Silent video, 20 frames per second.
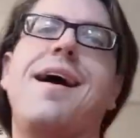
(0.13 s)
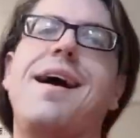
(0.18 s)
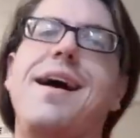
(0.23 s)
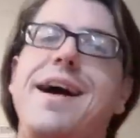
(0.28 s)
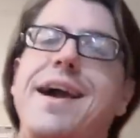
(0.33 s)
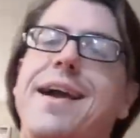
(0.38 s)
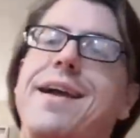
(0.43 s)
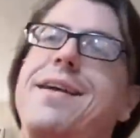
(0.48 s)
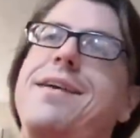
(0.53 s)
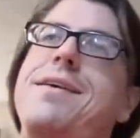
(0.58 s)

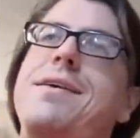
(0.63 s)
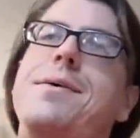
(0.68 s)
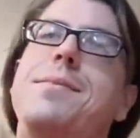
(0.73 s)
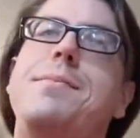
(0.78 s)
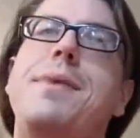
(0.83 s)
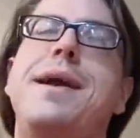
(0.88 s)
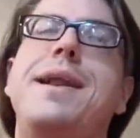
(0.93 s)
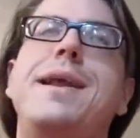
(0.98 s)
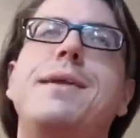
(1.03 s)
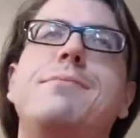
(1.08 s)
Hi,
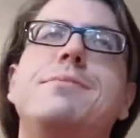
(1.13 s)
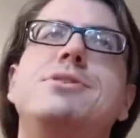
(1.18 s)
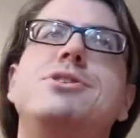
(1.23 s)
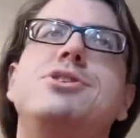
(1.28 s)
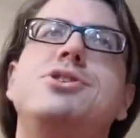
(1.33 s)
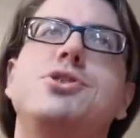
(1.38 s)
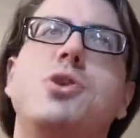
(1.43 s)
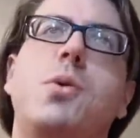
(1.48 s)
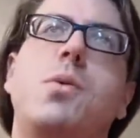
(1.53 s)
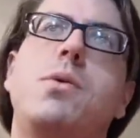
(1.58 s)
my name
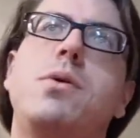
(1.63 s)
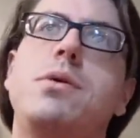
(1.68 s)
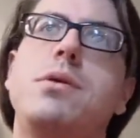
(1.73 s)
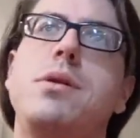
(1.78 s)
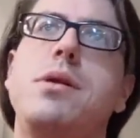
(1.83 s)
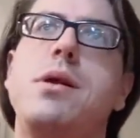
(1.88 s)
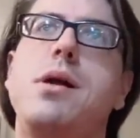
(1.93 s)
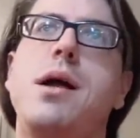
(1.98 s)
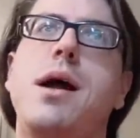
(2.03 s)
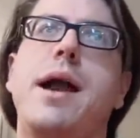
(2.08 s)
is
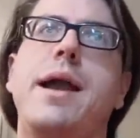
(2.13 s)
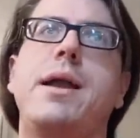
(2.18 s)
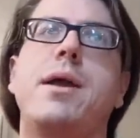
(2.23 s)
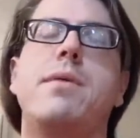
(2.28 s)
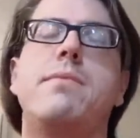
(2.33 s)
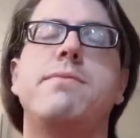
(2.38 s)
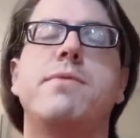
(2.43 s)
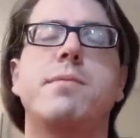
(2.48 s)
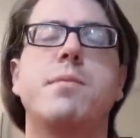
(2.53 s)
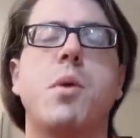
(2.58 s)
Joel. I
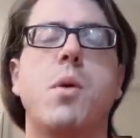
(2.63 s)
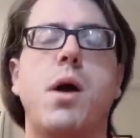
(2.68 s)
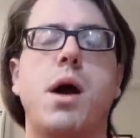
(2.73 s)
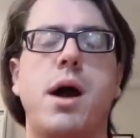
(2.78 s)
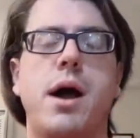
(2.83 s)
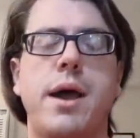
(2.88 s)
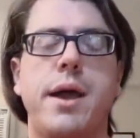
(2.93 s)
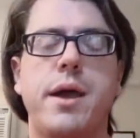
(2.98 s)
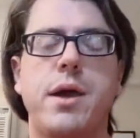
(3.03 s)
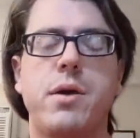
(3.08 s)
come from
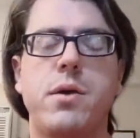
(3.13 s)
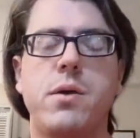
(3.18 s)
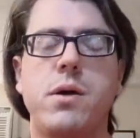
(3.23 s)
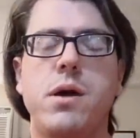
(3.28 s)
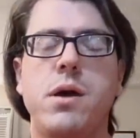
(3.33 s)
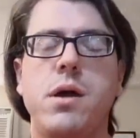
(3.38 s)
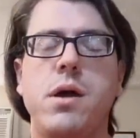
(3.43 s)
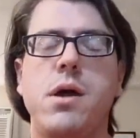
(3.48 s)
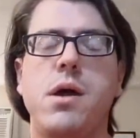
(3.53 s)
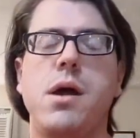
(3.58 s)

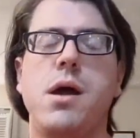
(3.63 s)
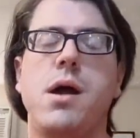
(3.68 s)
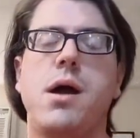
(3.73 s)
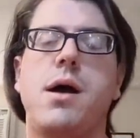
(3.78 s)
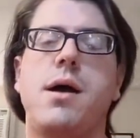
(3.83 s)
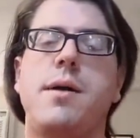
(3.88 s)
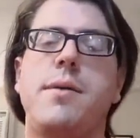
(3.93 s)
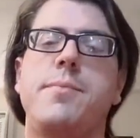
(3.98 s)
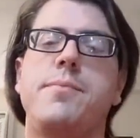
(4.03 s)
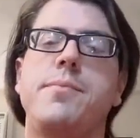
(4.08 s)
Ohio.
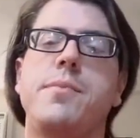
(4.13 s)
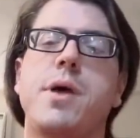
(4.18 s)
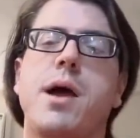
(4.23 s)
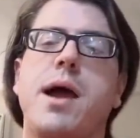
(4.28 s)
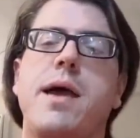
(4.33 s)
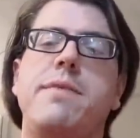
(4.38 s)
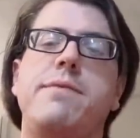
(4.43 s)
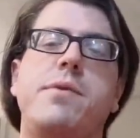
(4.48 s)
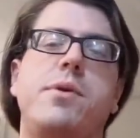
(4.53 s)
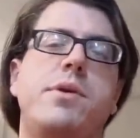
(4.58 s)
Um,
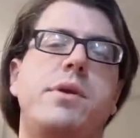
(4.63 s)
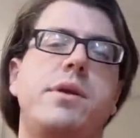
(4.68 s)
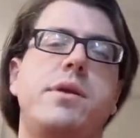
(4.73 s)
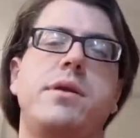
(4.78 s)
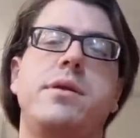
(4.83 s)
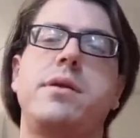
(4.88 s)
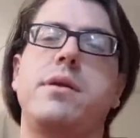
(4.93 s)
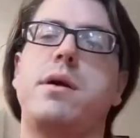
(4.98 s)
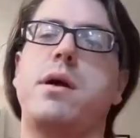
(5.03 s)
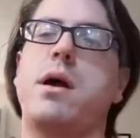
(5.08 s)
I
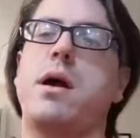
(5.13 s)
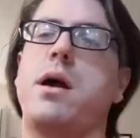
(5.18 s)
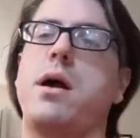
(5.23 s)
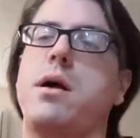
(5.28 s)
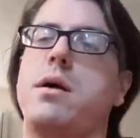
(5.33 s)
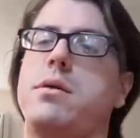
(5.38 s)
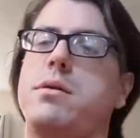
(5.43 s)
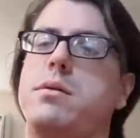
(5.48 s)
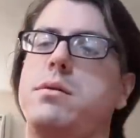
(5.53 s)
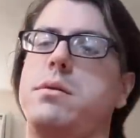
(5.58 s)
voted
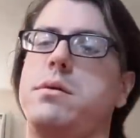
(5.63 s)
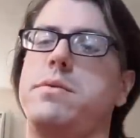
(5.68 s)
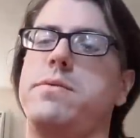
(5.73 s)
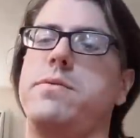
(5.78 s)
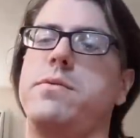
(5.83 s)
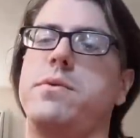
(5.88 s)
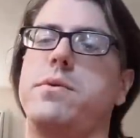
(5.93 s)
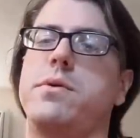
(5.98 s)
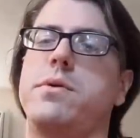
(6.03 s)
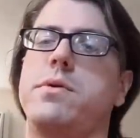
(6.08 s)
uh,
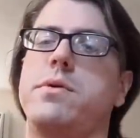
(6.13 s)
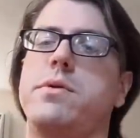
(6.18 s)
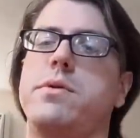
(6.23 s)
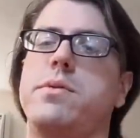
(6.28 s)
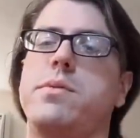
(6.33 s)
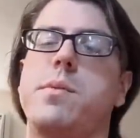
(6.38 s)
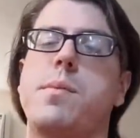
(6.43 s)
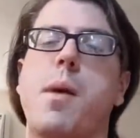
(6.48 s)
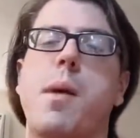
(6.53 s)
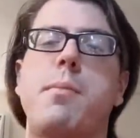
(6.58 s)
for
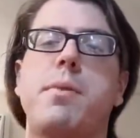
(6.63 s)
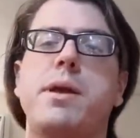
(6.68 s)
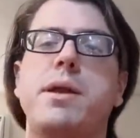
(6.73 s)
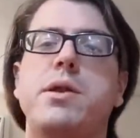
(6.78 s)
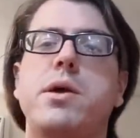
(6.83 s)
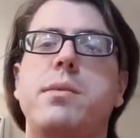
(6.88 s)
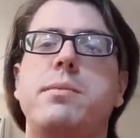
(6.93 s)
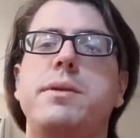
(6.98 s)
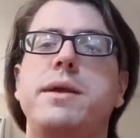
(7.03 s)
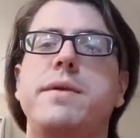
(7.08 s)
the
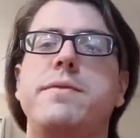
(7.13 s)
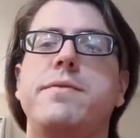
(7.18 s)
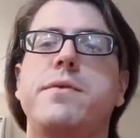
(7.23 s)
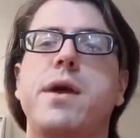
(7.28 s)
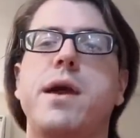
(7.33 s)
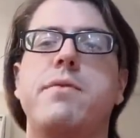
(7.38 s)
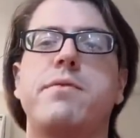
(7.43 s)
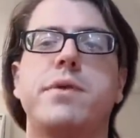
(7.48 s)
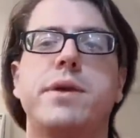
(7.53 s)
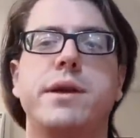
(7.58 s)
Republican nominee
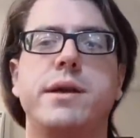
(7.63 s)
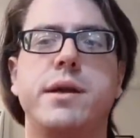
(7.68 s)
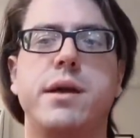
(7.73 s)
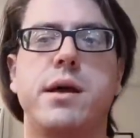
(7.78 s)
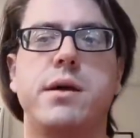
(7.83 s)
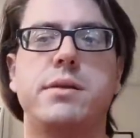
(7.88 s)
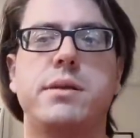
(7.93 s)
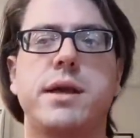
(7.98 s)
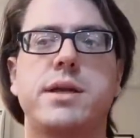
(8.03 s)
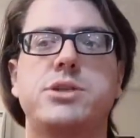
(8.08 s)
for every
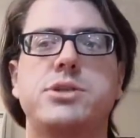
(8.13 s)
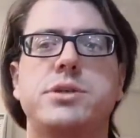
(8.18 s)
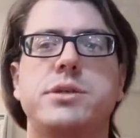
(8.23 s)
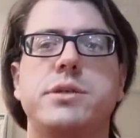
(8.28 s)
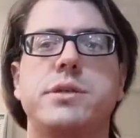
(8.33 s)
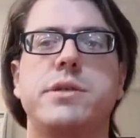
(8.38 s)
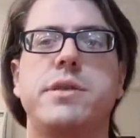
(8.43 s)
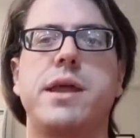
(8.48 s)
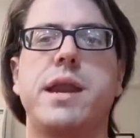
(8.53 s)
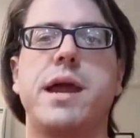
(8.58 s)

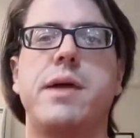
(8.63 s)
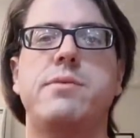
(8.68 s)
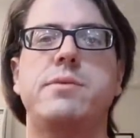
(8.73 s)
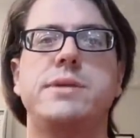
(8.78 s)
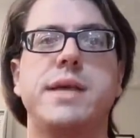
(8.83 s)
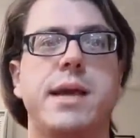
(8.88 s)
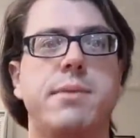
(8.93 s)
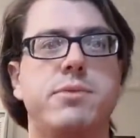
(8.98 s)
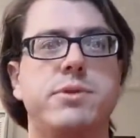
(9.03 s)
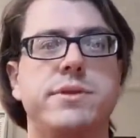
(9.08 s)
election that I
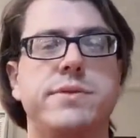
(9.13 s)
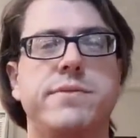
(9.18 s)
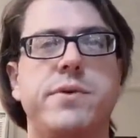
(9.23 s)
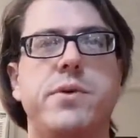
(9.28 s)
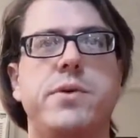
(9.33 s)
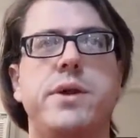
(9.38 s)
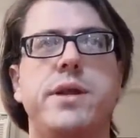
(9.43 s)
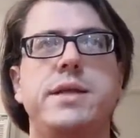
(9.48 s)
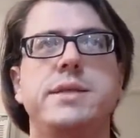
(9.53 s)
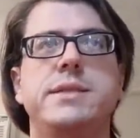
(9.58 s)
was able to
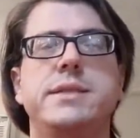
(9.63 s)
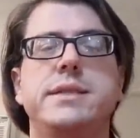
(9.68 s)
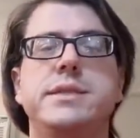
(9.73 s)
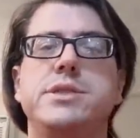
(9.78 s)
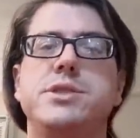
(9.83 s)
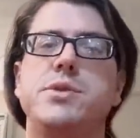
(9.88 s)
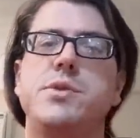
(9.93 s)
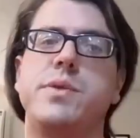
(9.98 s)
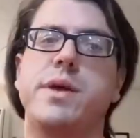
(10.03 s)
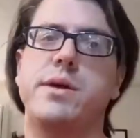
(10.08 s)
vote in
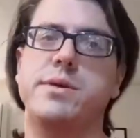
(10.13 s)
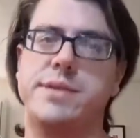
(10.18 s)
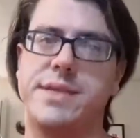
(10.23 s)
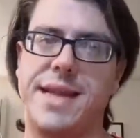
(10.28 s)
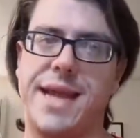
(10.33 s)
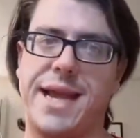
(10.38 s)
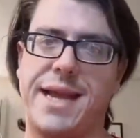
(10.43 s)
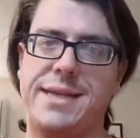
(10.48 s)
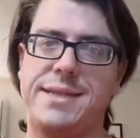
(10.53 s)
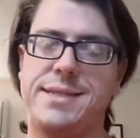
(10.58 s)
since two
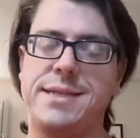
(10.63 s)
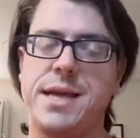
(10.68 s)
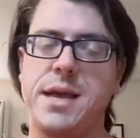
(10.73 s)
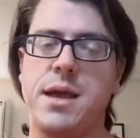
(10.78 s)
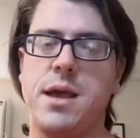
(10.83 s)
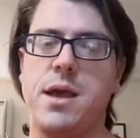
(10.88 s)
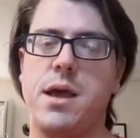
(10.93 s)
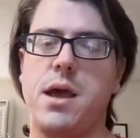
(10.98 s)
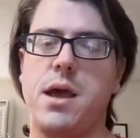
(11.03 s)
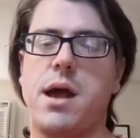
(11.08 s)
thousand eight.
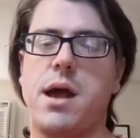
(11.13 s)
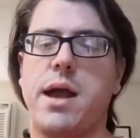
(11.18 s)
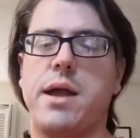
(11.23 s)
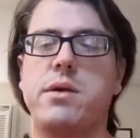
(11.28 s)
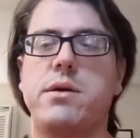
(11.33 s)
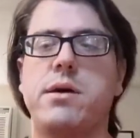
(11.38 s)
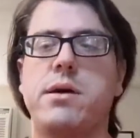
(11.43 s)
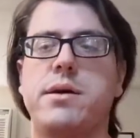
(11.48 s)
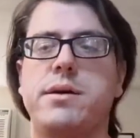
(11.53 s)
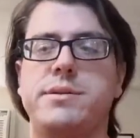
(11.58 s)

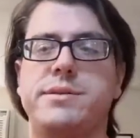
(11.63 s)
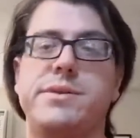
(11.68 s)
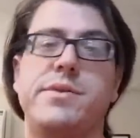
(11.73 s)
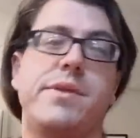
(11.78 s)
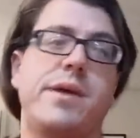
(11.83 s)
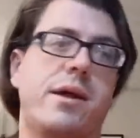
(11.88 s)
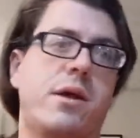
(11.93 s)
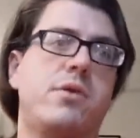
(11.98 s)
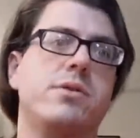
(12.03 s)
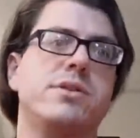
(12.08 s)
I, uh,
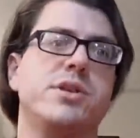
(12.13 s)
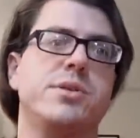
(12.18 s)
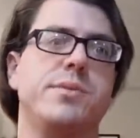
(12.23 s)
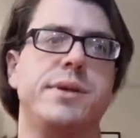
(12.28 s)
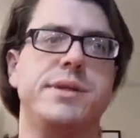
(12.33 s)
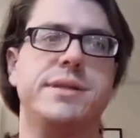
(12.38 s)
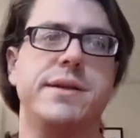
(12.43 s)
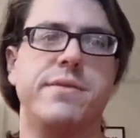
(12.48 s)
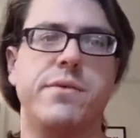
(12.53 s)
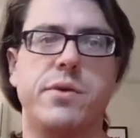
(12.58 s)
so that also
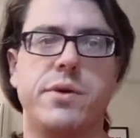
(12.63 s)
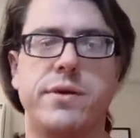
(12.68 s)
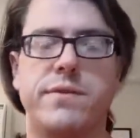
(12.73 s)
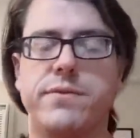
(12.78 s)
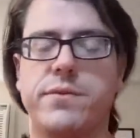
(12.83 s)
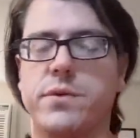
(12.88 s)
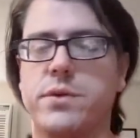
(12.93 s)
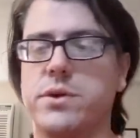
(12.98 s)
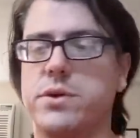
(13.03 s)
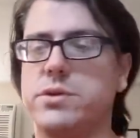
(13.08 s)
means I
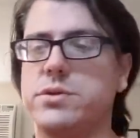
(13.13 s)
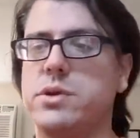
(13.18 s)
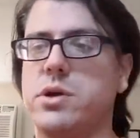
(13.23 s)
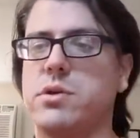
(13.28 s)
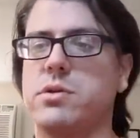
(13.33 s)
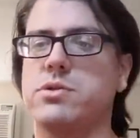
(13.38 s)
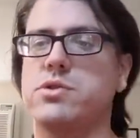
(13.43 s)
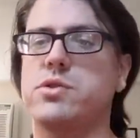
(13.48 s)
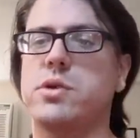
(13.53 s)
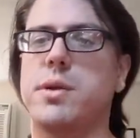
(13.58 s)
voted for
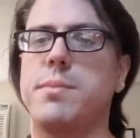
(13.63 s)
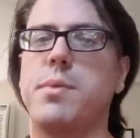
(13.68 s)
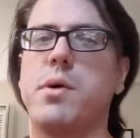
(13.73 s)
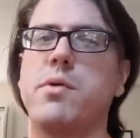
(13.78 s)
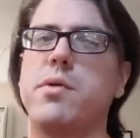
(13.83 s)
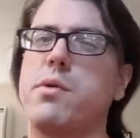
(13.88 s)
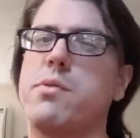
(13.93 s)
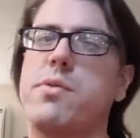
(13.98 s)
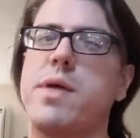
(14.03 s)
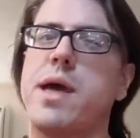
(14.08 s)
Donald Trump,
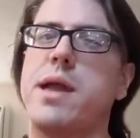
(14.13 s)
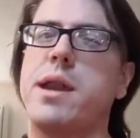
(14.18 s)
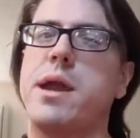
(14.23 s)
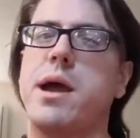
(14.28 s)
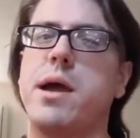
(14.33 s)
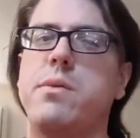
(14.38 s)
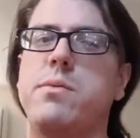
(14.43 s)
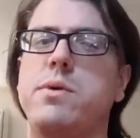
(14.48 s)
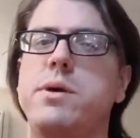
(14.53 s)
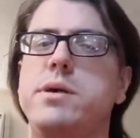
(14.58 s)
although then
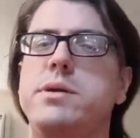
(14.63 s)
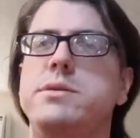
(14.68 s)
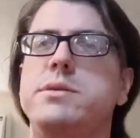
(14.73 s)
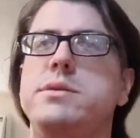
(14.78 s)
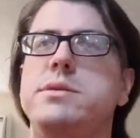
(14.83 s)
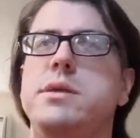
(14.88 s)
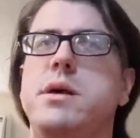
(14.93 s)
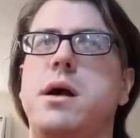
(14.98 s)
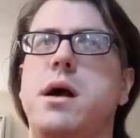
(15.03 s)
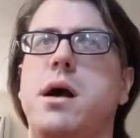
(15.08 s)
I
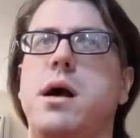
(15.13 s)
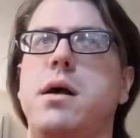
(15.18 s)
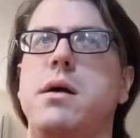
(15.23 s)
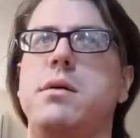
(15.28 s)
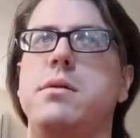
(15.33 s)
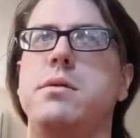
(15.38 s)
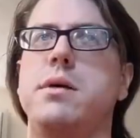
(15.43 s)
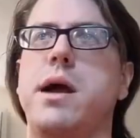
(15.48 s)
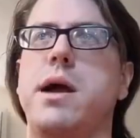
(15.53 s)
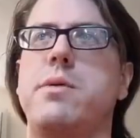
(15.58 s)
was
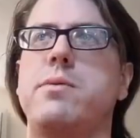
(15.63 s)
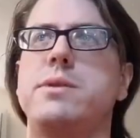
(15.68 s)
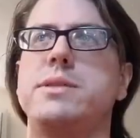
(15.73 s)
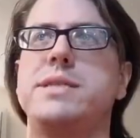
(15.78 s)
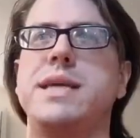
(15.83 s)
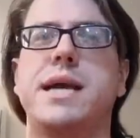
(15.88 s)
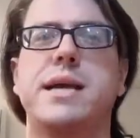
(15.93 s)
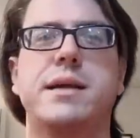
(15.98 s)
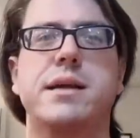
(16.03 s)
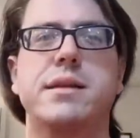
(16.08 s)
uh, I
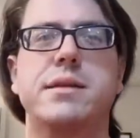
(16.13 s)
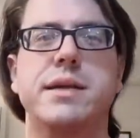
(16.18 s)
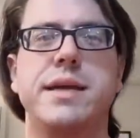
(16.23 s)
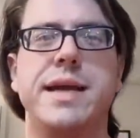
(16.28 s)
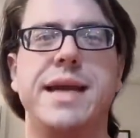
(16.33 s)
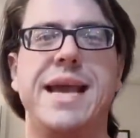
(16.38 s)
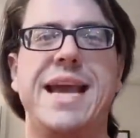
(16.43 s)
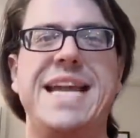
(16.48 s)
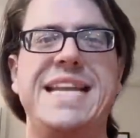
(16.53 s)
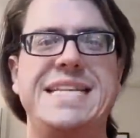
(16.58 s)
was
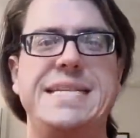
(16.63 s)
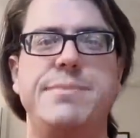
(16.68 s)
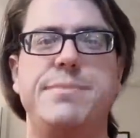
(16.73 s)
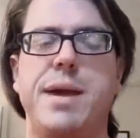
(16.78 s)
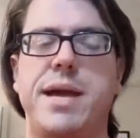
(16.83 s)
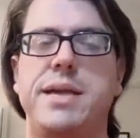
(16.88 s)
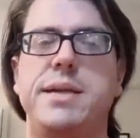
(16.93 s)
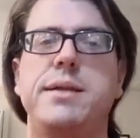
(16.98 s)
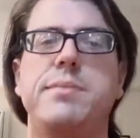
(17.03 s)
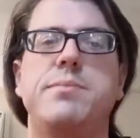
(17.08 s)
technically
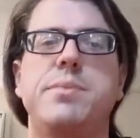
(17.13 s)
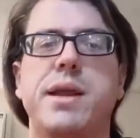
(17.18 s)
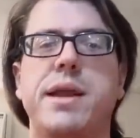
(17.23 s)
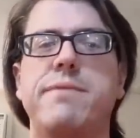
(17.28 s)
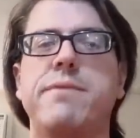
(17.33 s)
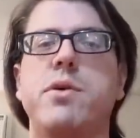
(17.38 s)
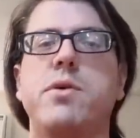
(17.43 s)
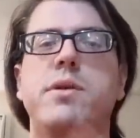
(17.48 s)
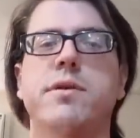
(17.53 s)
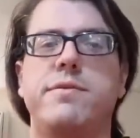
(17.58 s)
independent, but
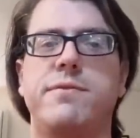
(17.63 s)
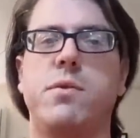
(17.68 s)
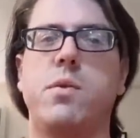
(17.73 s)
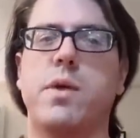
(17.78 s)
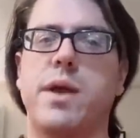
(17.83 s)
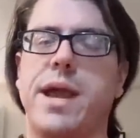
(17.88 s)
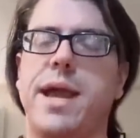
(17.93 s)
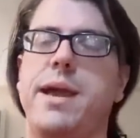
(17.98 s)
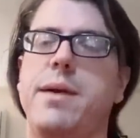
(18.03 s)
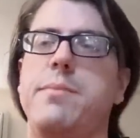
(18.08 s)
I voted
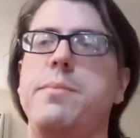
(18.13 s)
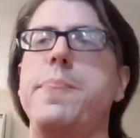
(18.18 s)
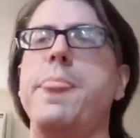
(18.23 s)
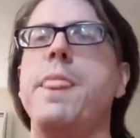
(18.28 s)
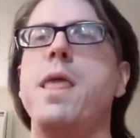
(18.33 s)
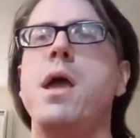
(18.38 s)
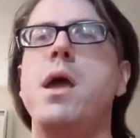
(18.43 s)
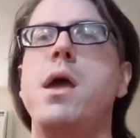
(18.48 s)
for him.